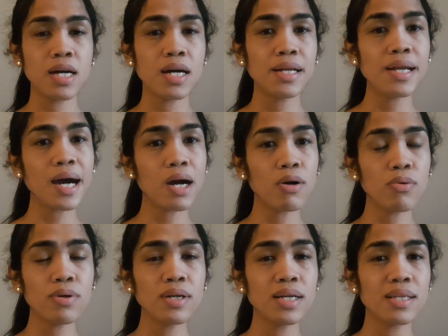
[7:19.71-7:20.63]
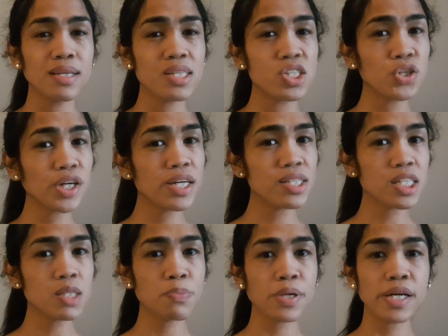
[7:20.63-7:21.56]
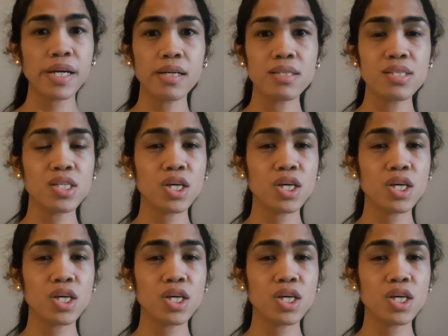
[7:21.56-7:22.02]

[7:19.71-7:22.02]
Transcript: Now, this 3 years experience,